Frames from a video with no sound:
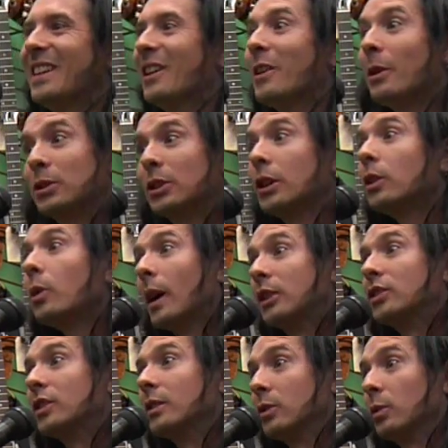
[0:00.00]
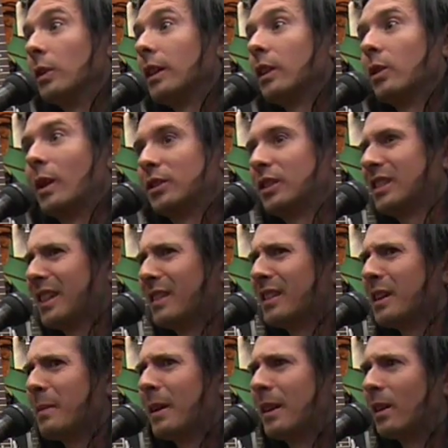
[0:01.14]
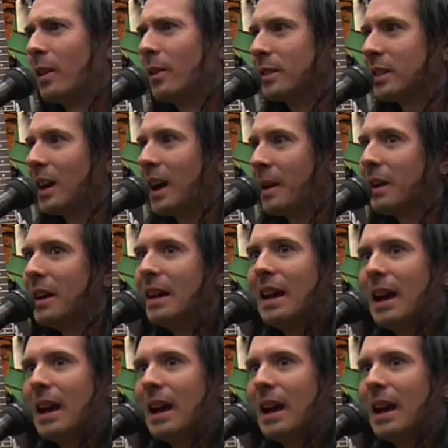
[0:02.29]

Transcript: No, it was a good question. It was a really good question, because I think about it all the time.